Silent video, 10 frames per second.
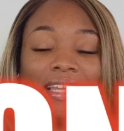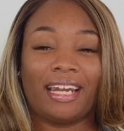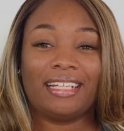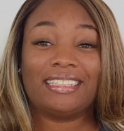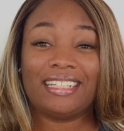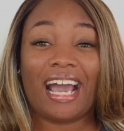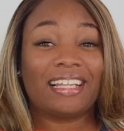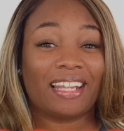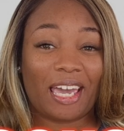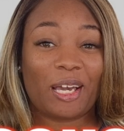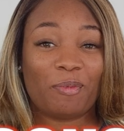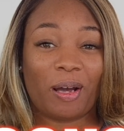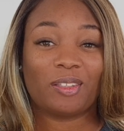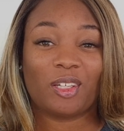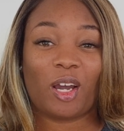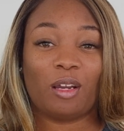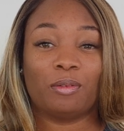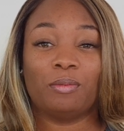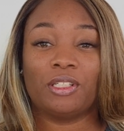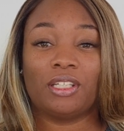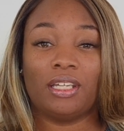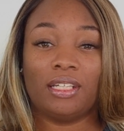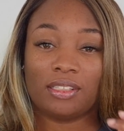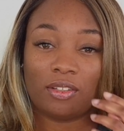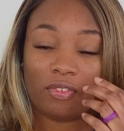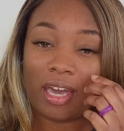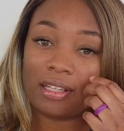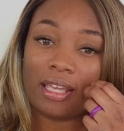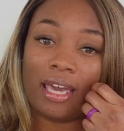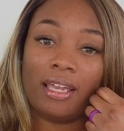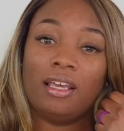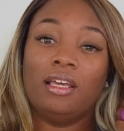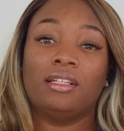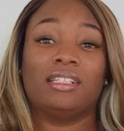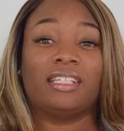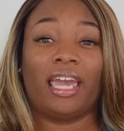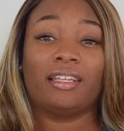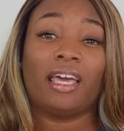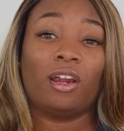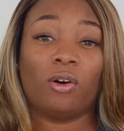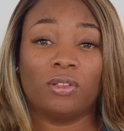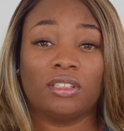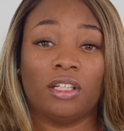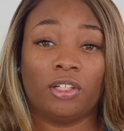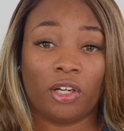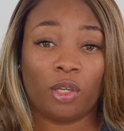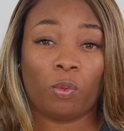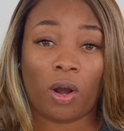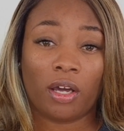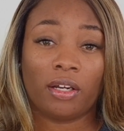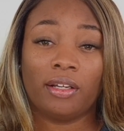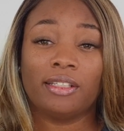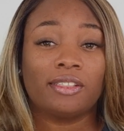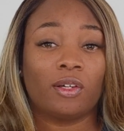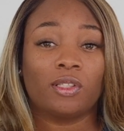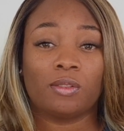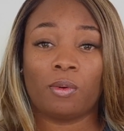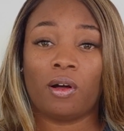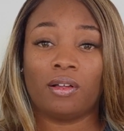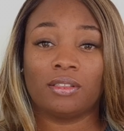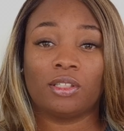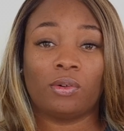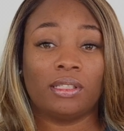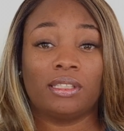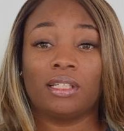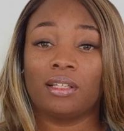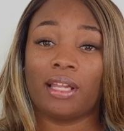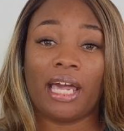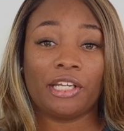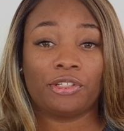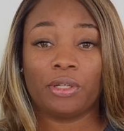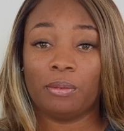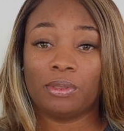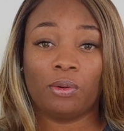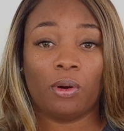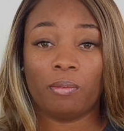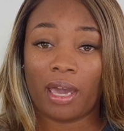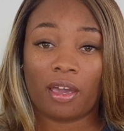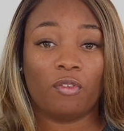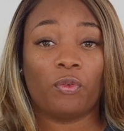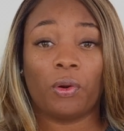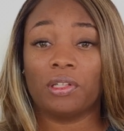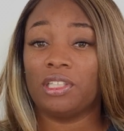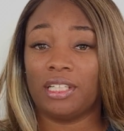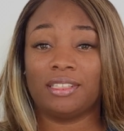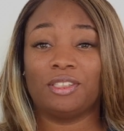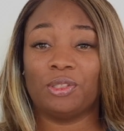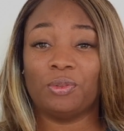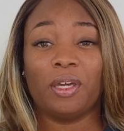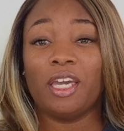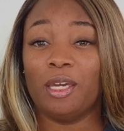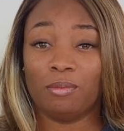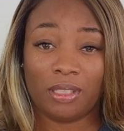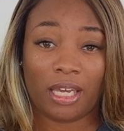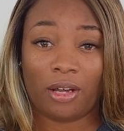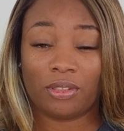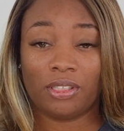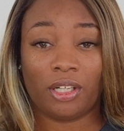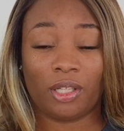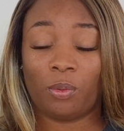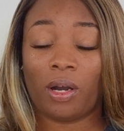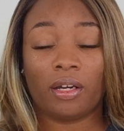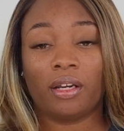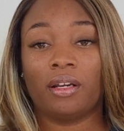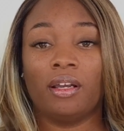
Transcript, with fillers: I did not like about the carpet machine is the fact that the tank that holds the dirty water is so small. So it took a lot of trips going back and forth just to empty out the dirty water.